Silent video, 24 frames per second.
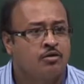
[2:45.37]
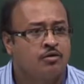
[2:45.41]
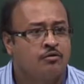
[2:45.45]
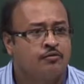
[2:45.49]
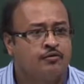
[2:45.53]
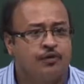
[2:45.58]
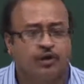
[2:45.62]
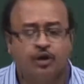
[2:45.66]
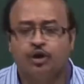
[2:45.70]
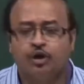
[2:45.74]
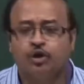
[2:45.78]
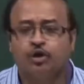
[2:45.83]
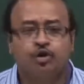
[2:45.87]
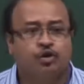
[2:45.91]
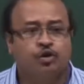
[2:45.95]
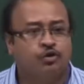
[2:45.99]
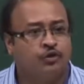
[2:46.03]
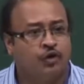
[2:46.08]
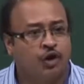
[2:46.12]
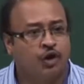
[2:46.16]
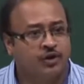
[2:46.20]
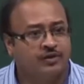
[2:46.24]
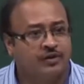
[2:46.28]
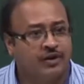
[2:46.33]
42 to
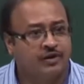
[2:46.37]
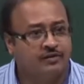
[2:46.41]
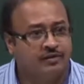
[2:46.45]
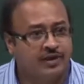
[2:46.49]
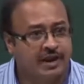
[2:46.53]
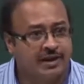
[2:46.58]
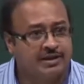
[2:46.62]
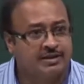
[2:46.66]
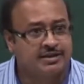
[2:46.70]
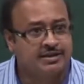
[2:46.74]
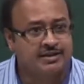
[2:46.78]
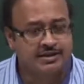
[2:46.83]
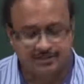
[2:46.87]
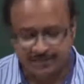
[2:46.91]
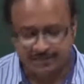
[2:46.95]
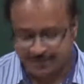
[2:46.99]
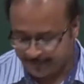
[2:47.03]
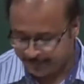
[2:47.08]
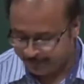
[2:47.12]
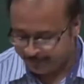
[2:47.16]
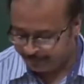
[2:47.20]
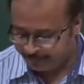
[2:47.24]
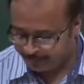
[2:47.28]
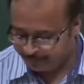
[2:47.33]
45 lectures.
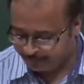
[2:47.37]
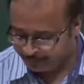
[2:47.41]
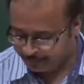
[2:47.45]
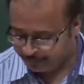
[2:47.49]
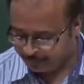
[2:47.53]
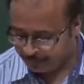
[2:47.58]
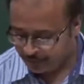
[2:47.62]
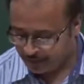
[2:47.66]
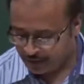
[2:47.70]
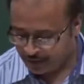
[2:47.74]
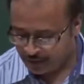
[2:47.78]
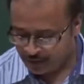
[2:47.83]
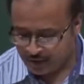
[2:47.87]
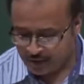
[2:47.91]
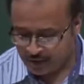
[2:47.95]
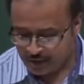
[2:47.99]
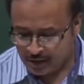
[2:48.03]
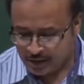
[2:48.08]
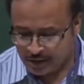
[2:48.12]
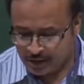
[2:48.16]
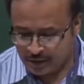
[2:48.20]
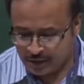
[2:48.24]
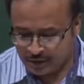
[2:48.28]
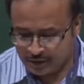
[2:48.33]

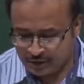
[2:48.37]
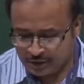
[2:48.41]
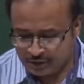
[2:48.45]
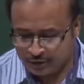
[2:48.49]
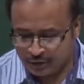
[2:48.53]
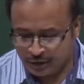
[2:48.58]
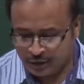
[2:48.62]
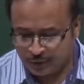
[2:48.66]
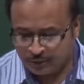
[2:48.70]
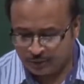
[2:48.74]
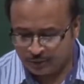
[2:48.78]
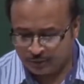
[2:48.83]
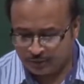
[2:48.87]
So,